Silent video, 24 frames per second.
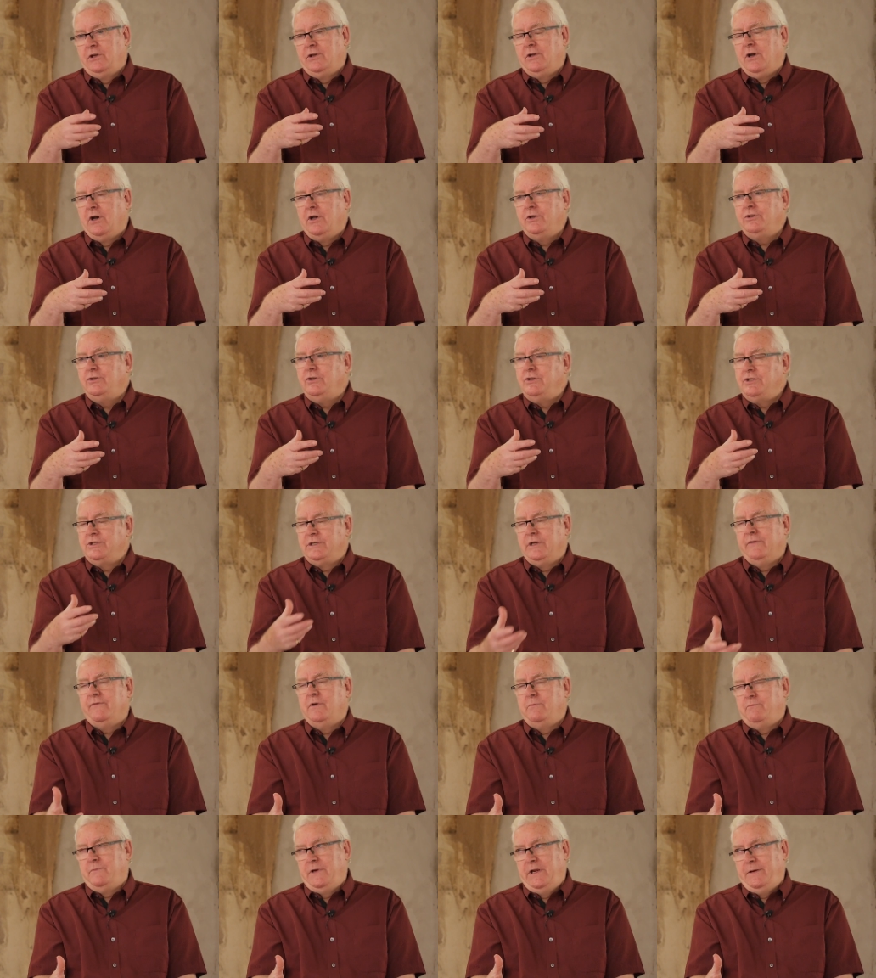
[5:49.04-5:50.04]
that God used
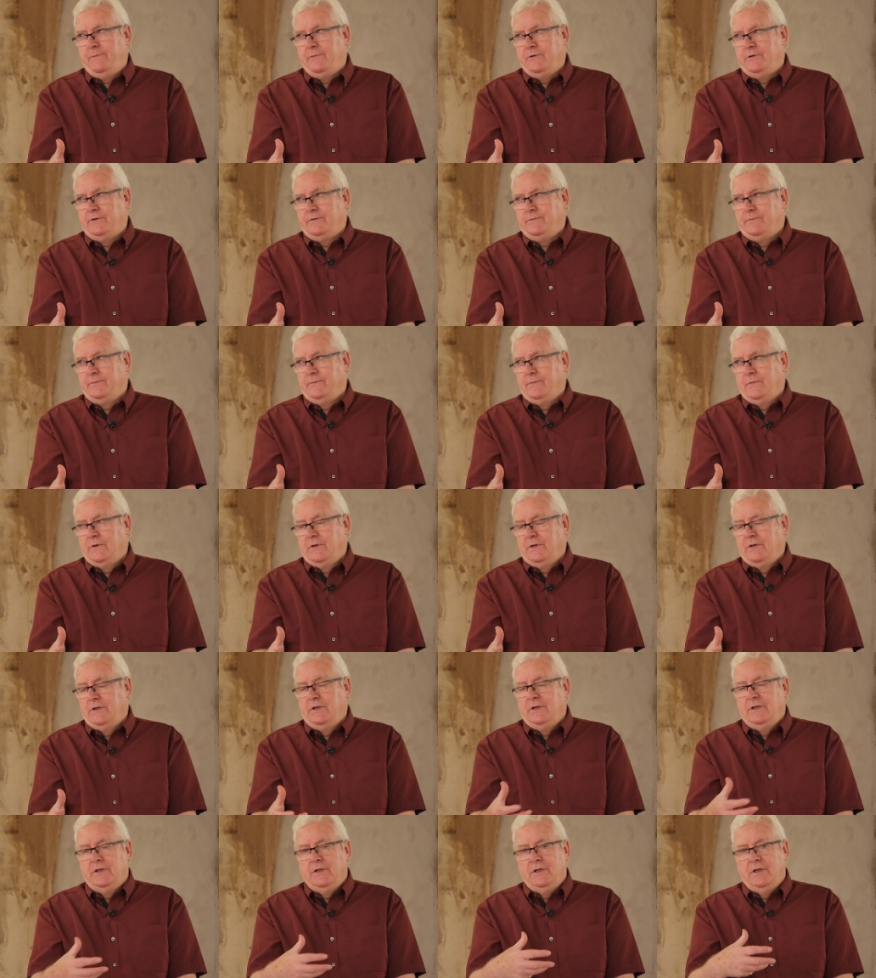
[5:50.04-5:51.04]
different people.
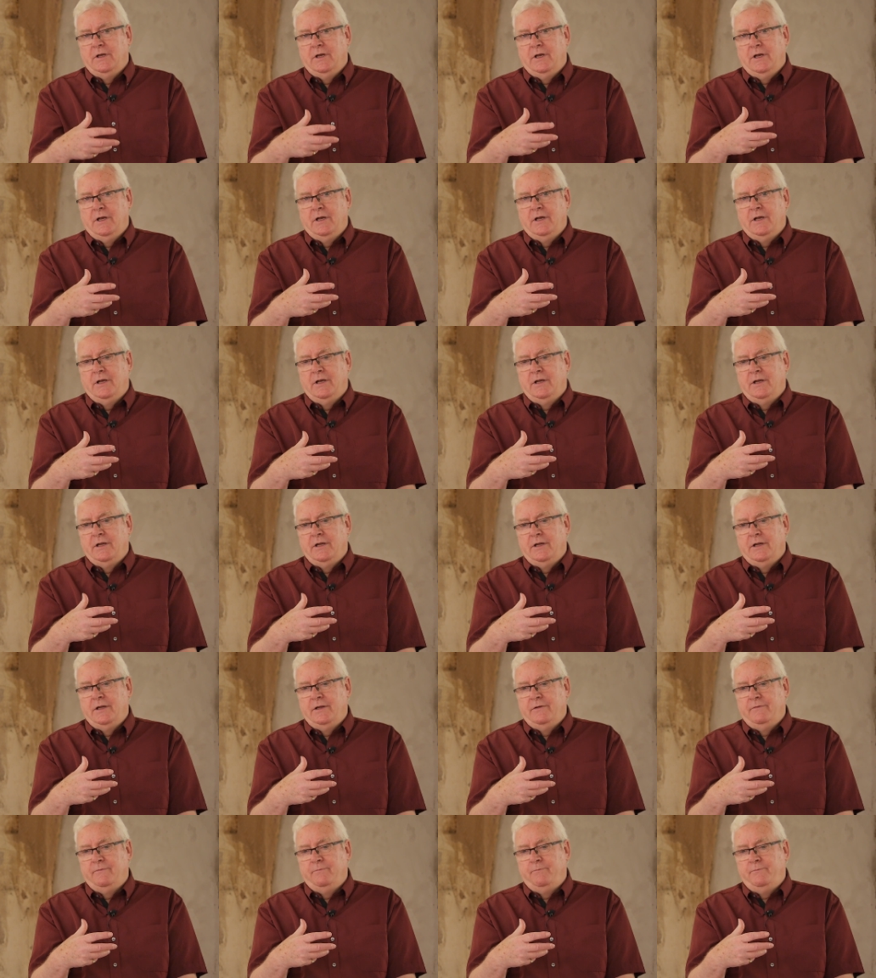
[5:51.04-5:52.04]

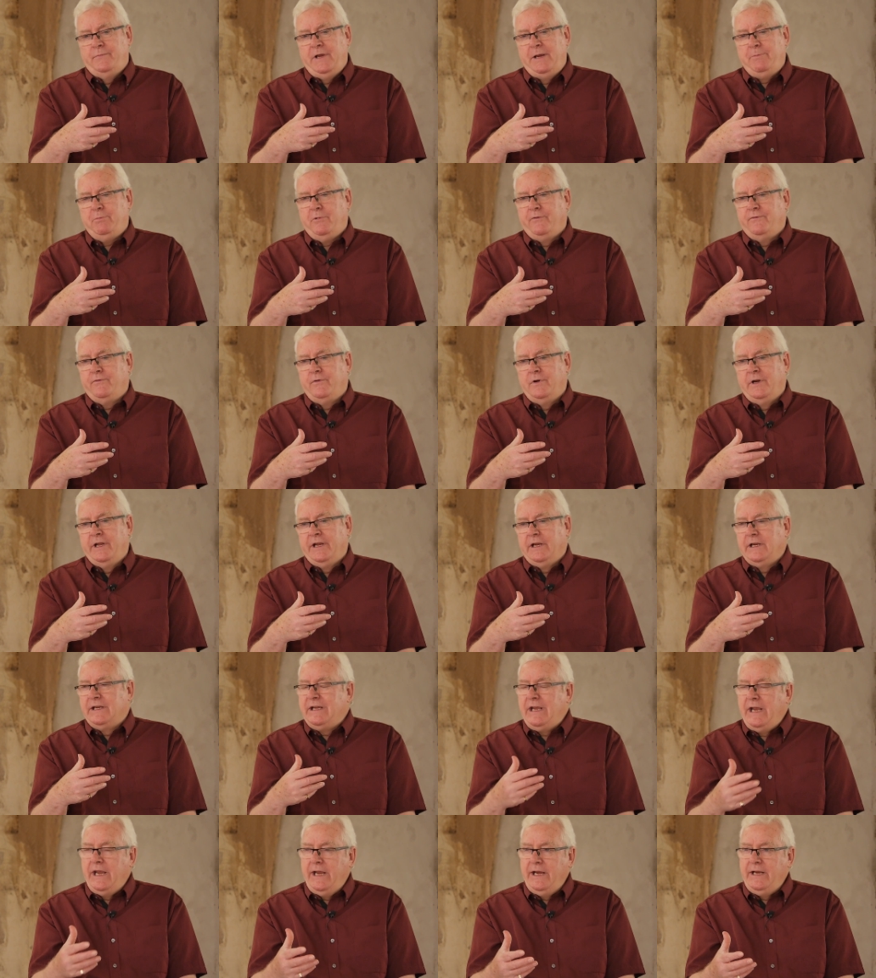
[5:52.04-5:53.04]
Uh, people
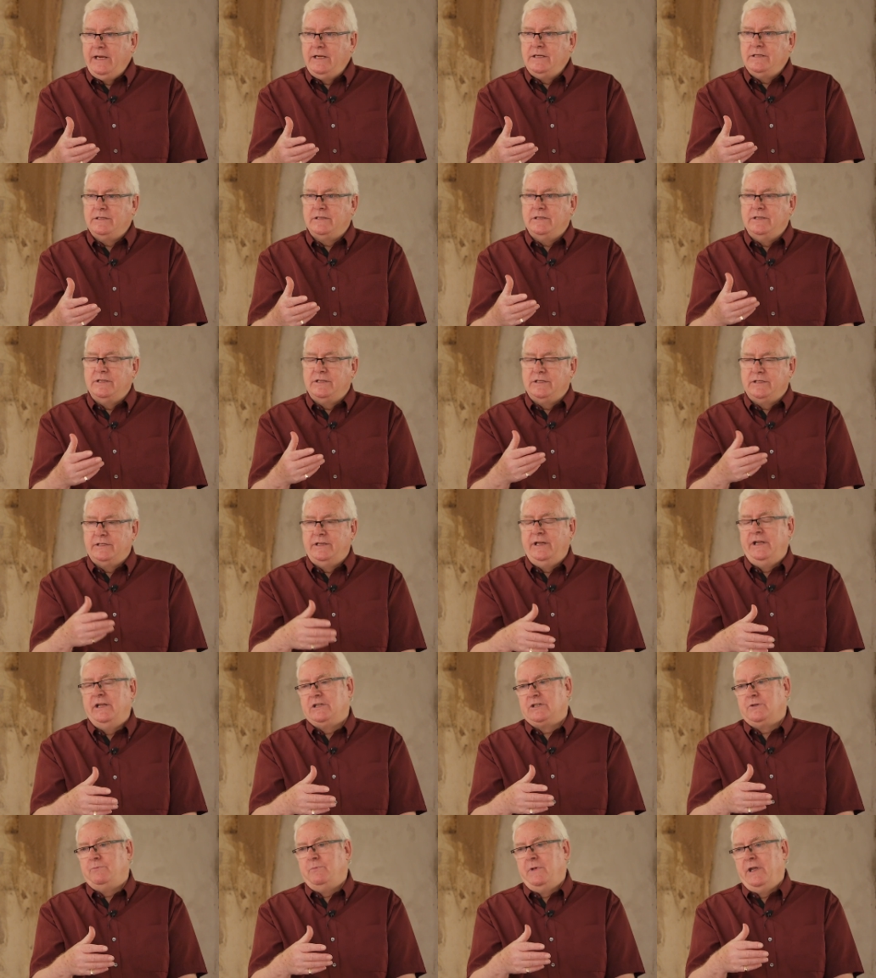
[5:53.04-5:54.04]
like kings and
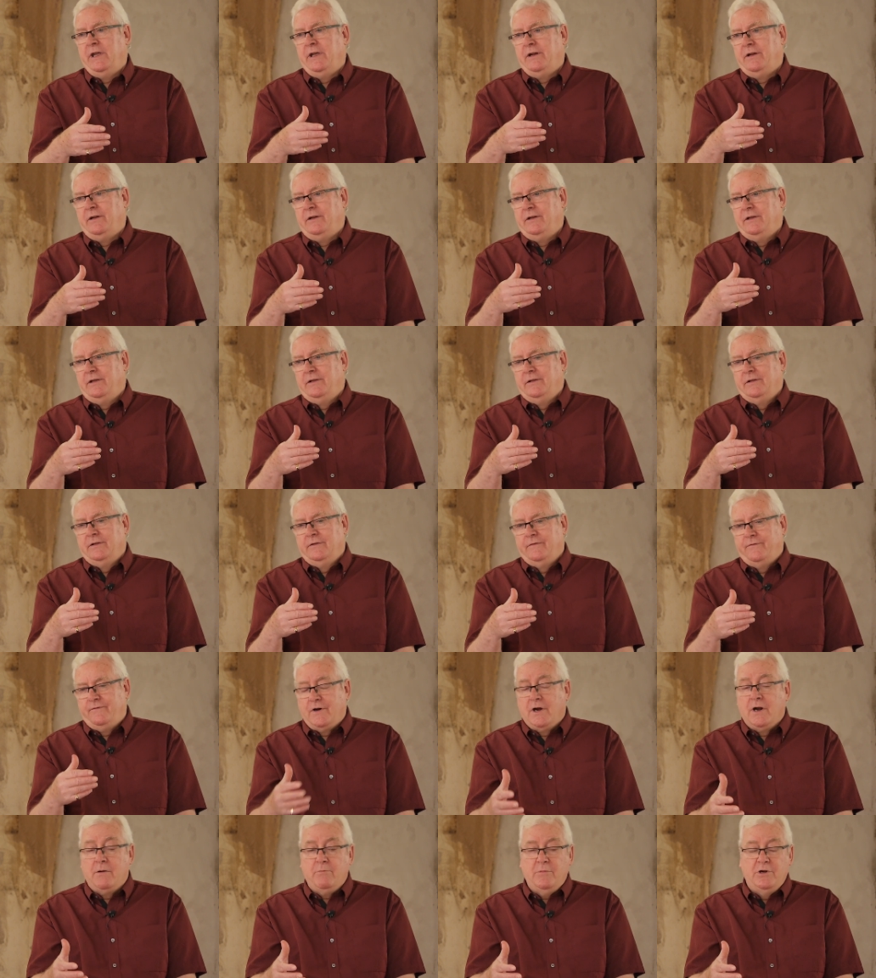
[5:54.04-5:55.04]
statesmen and
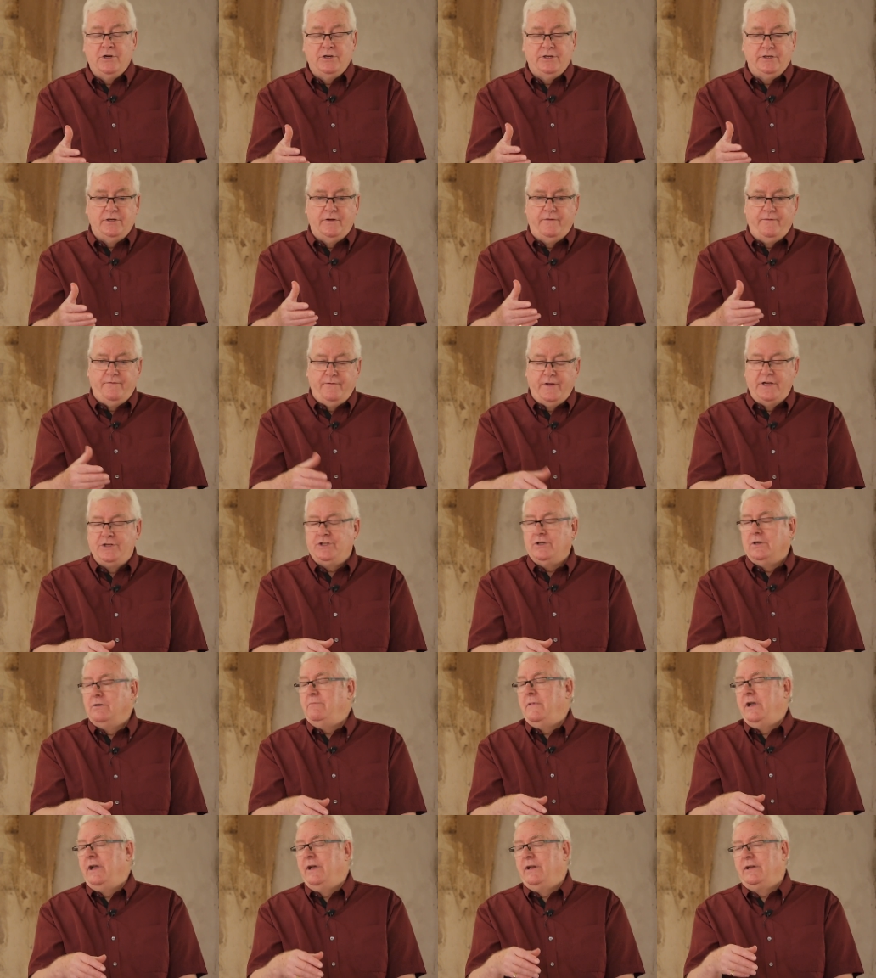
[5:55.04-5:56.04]
farmers and
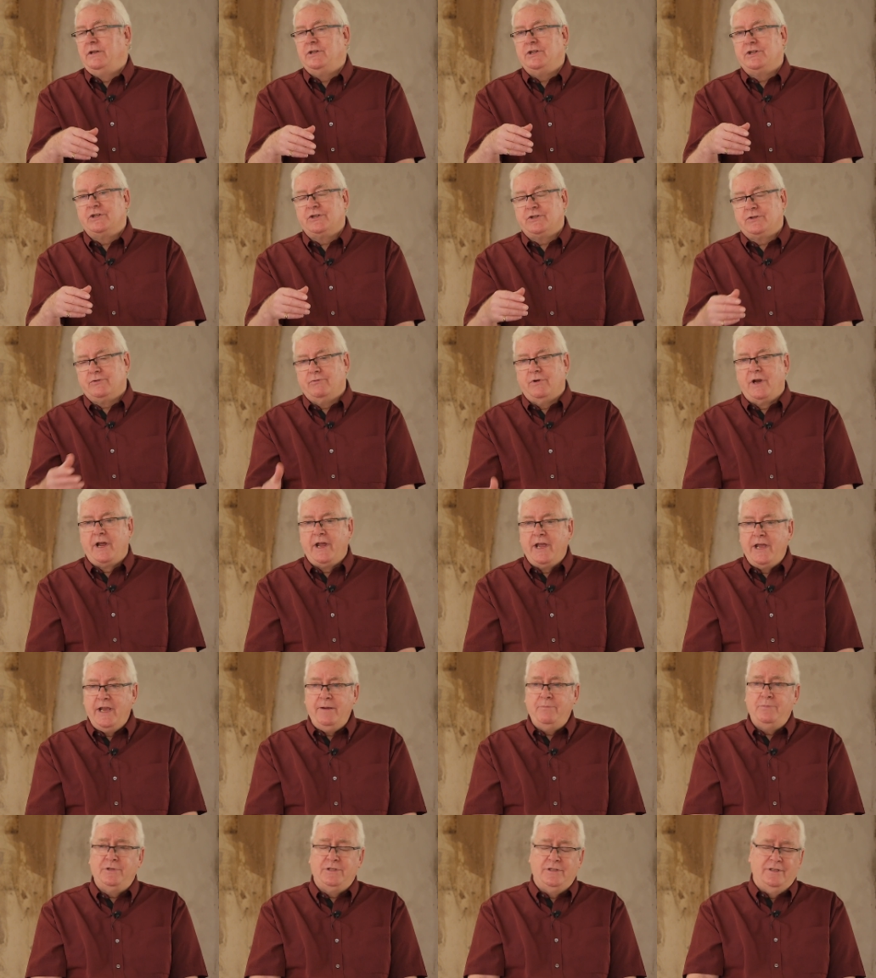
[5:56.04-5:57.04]
fishermen and
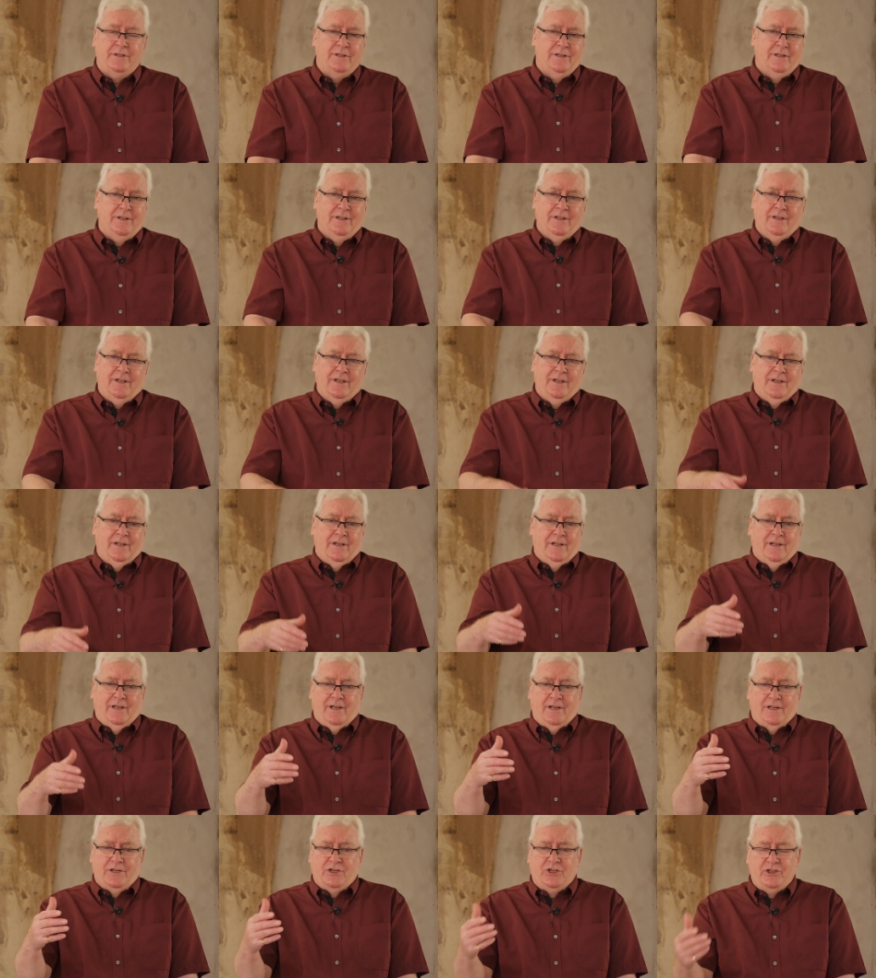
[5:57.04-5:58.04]
scribes and
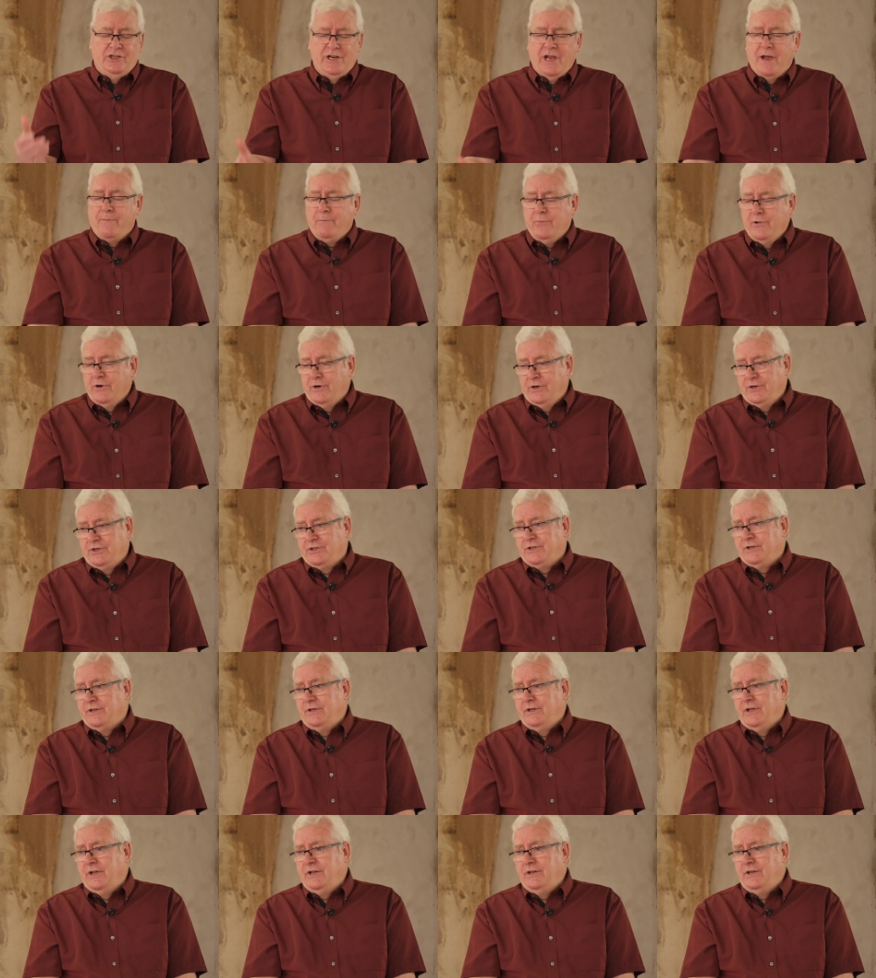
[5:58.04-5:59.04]
uh, shepherds
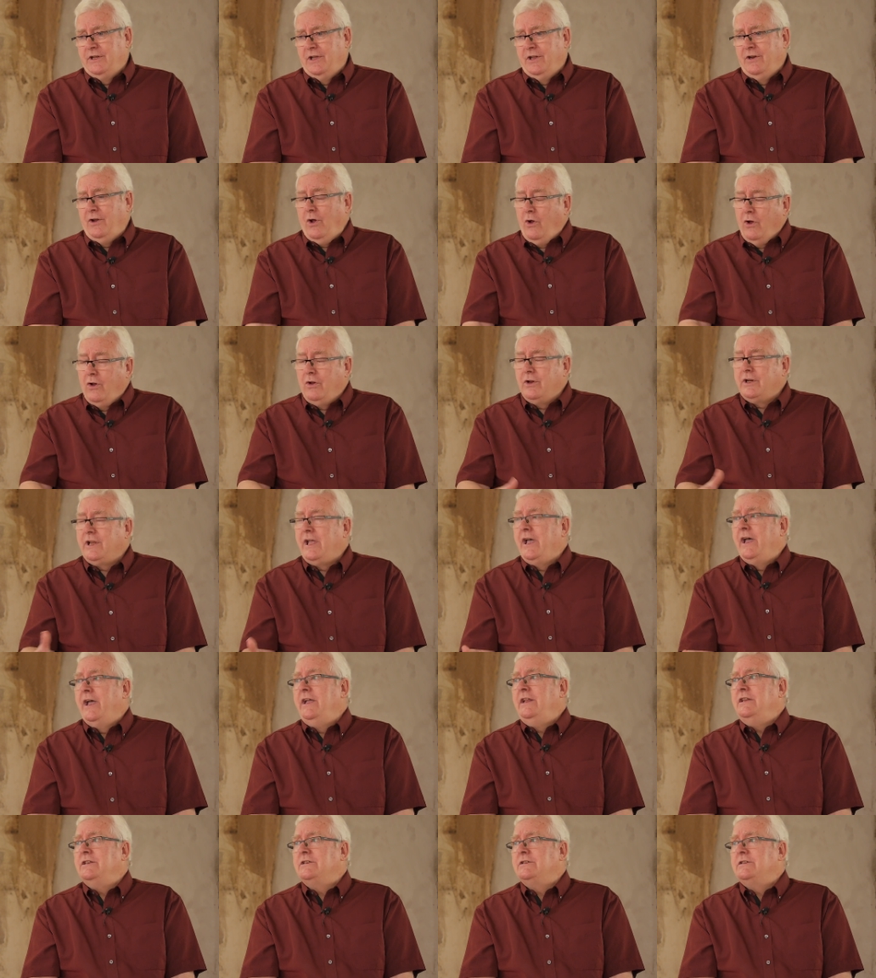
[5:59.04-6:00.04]
and, and, and all
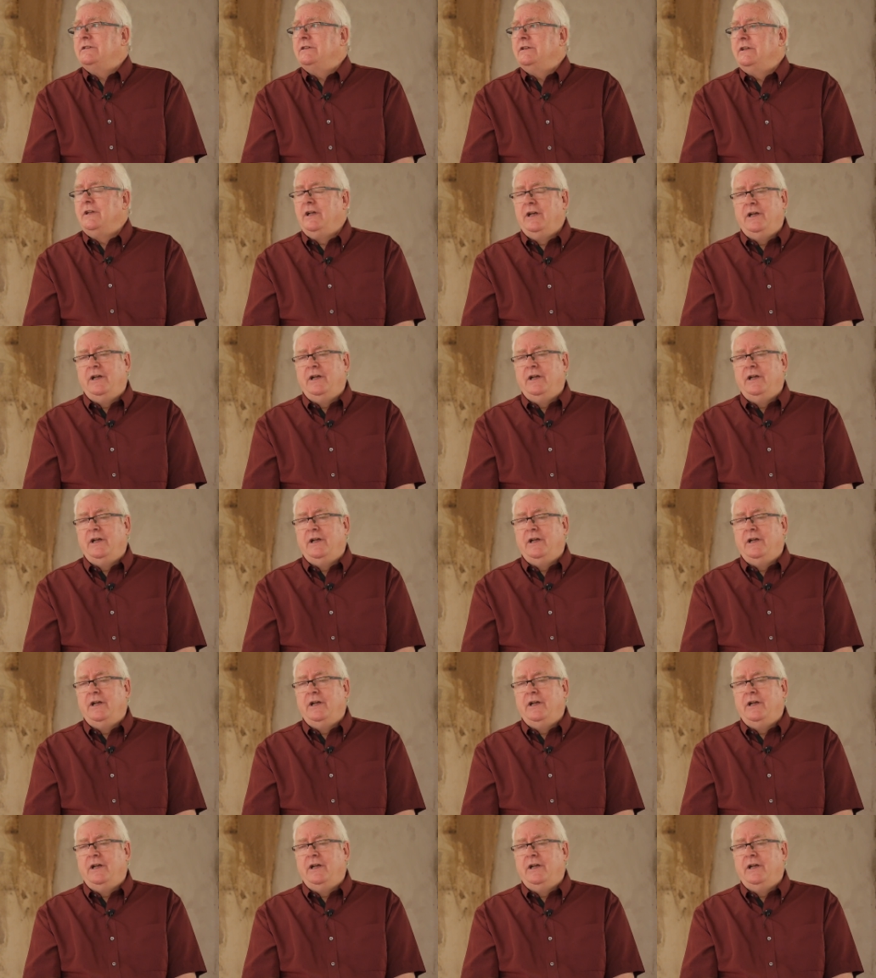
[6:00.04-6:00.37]
kinds.